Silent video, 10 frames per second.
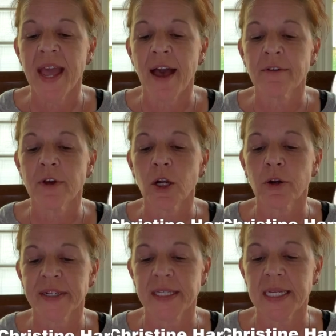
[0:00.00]
have
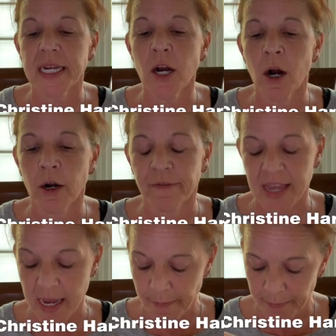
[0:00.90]
Christine
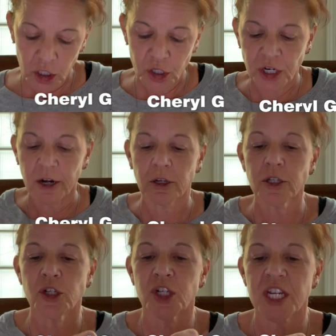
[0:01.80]
Harvey,
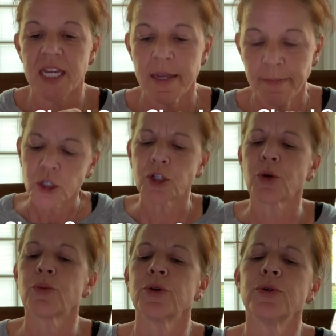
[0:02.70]
Cheryl G,
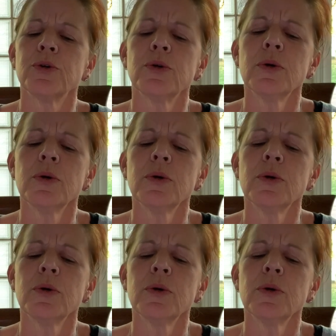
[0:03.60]
Charu,